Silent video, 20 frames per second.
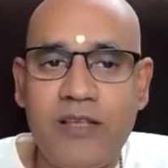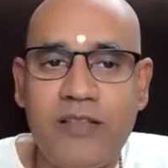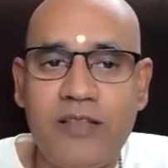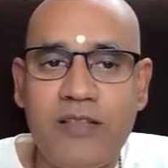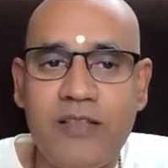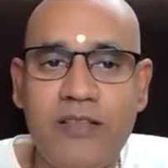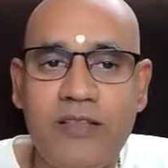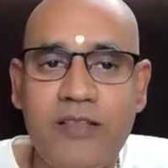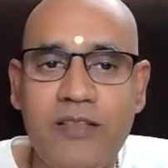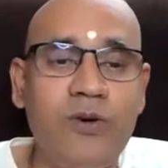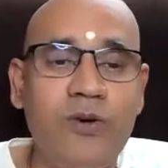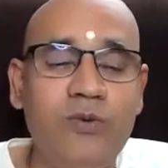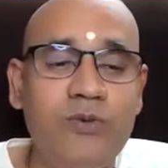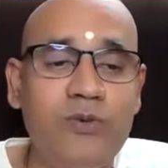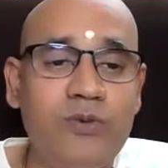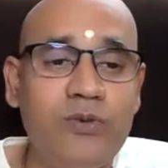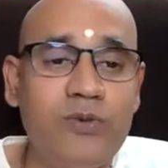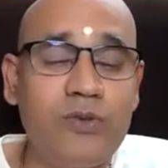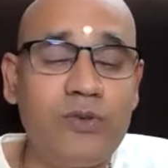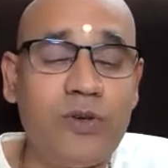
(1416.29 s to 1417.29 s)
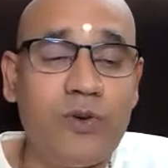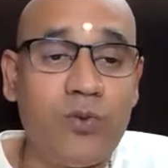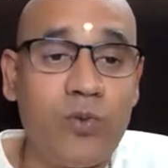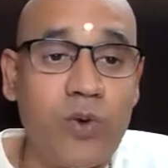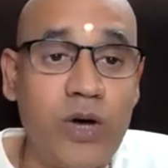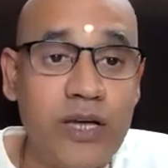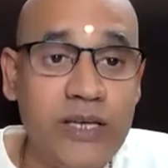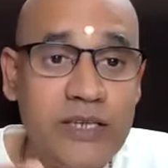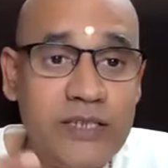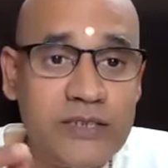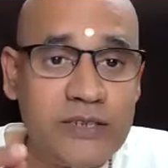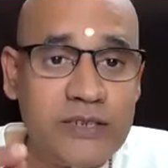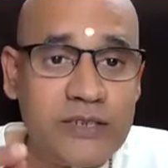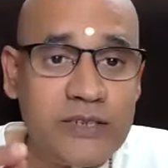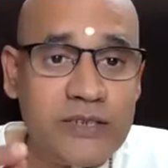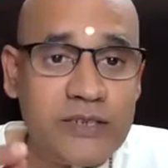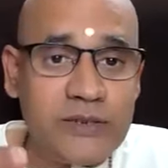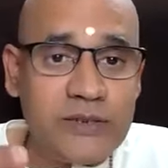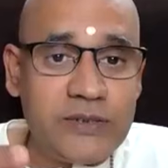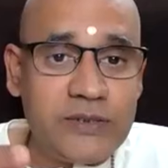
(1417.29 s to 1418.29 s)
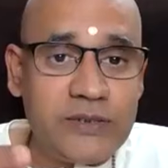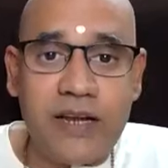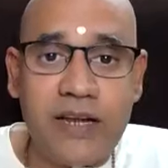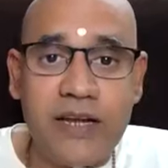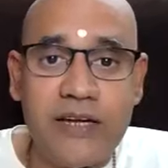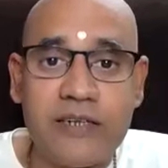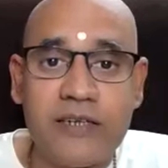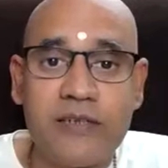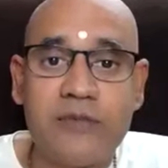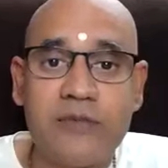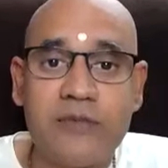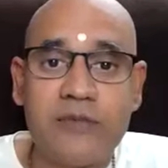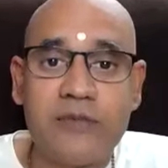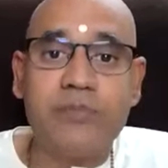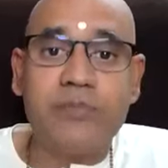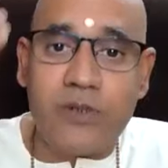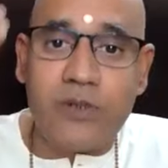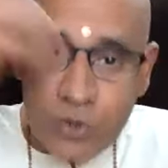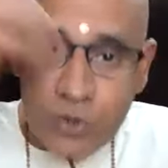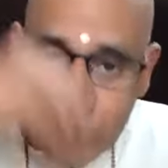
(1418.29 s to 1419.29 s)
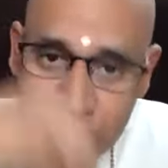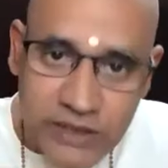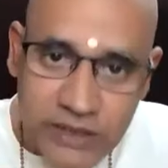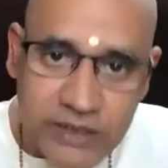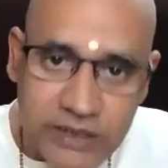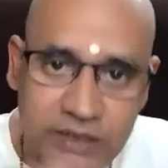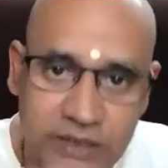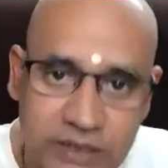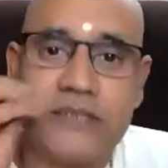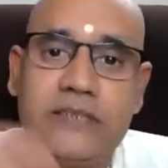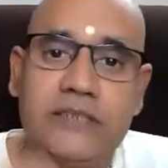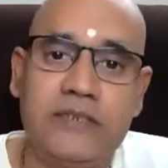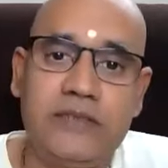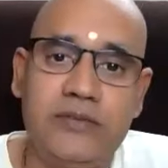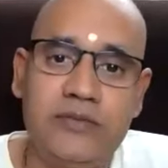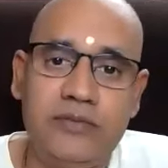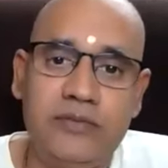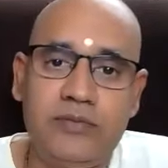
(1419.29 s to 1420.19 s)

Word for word: That's how the wise man, the enlightened person looks at us.